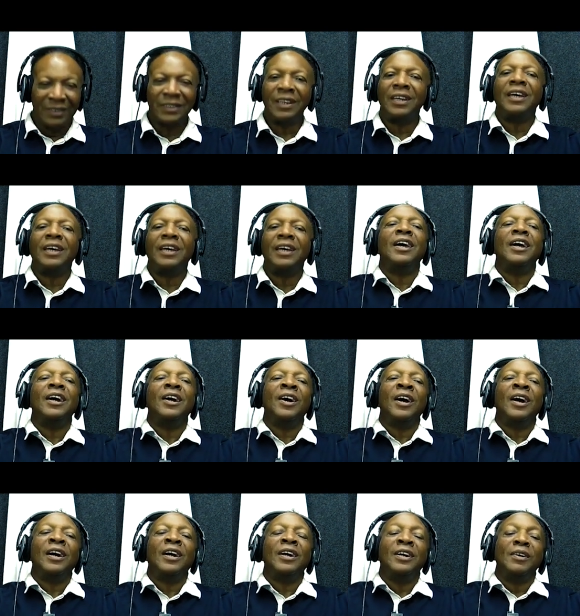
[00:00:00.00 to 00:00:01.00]
it's all
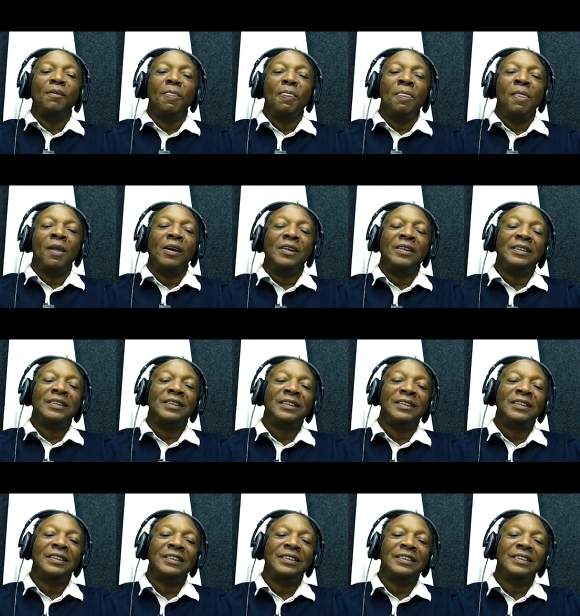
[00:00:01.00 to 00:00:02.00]
good. It's it's it's
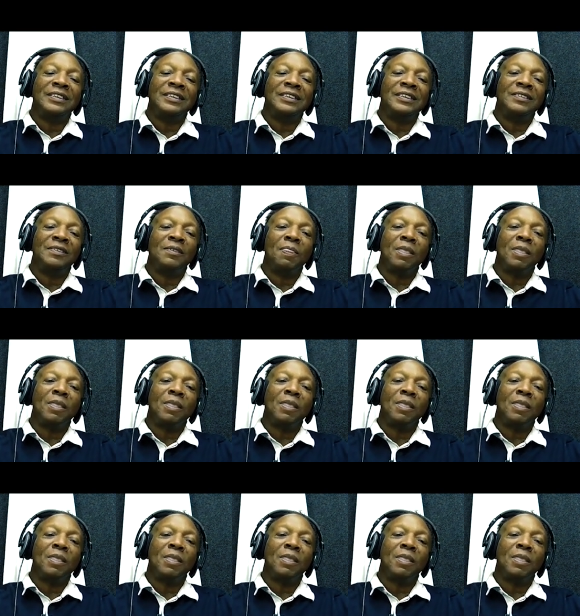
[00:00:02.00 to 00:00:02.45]
beautiful.